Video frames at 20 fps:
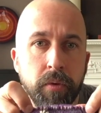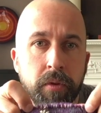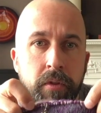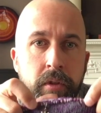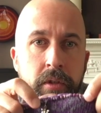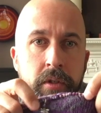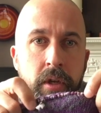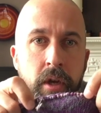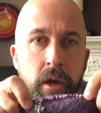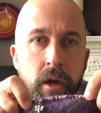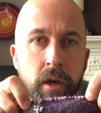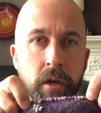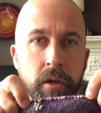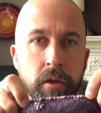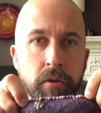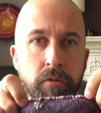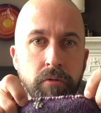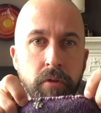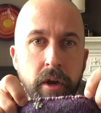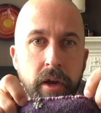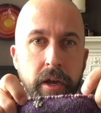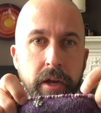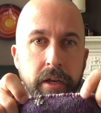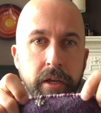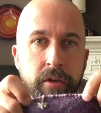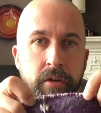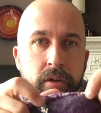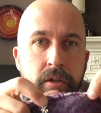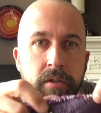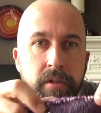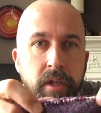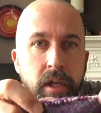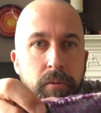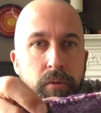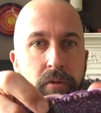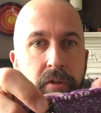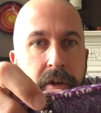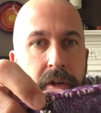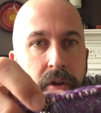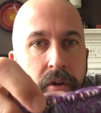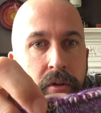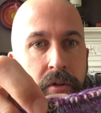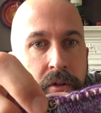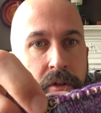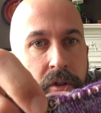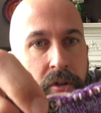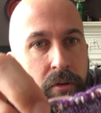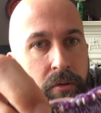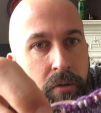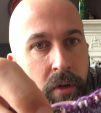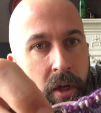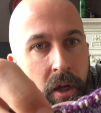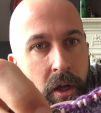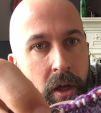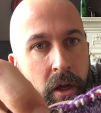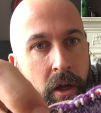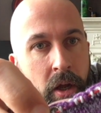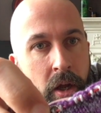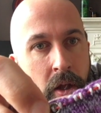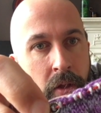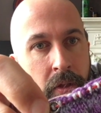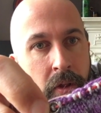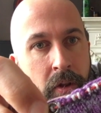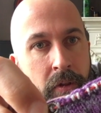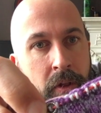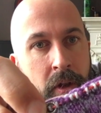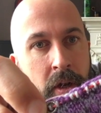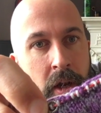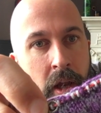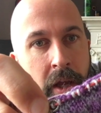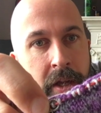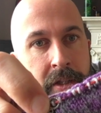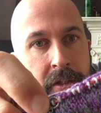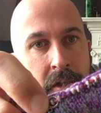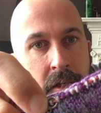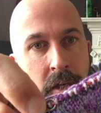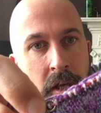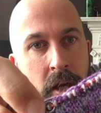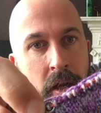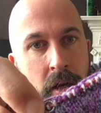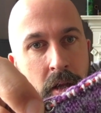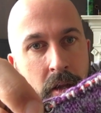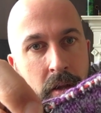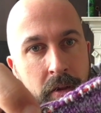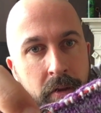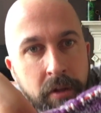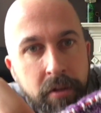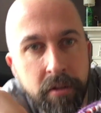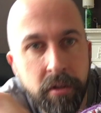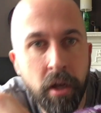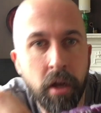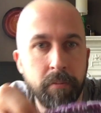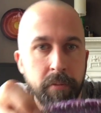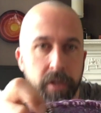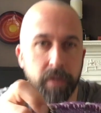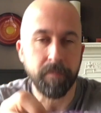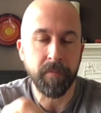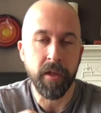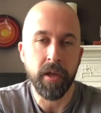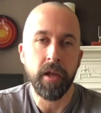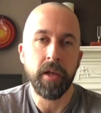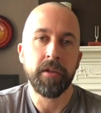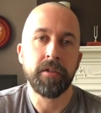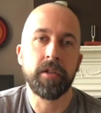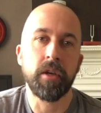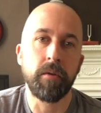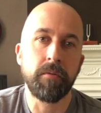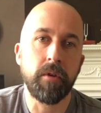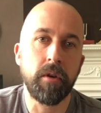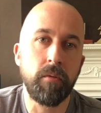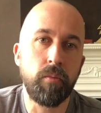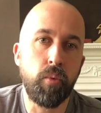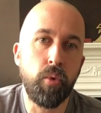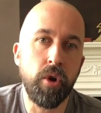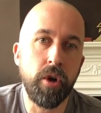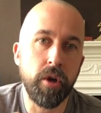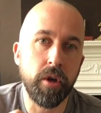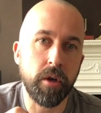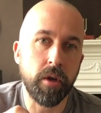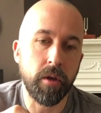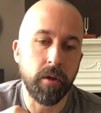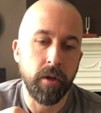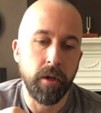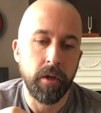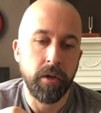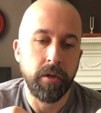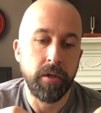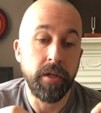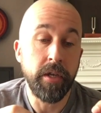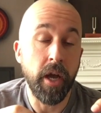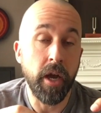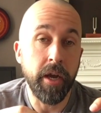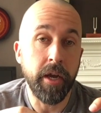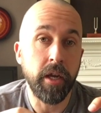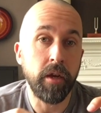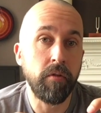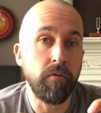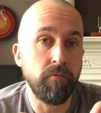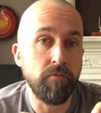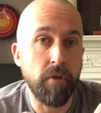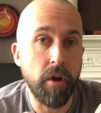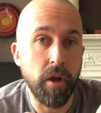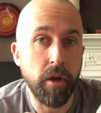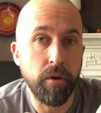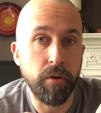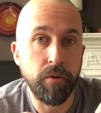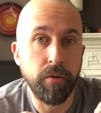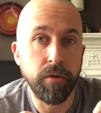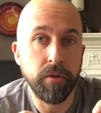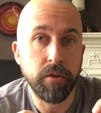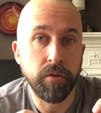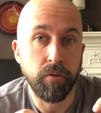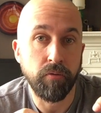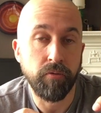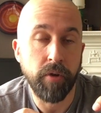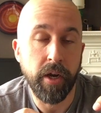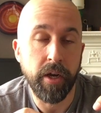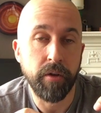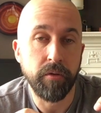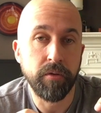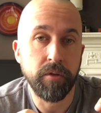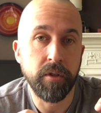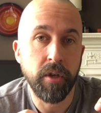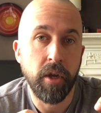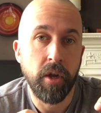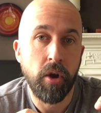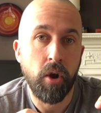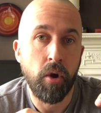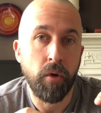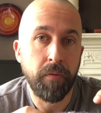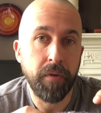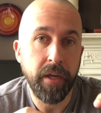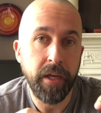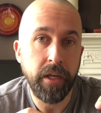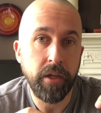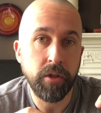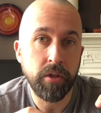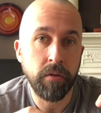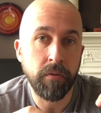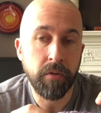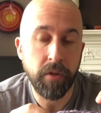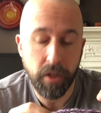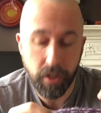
with the dark grey. You can see I'm already on to the lighter colour that's coming. So I'm going to work 9 rows or rounds of each of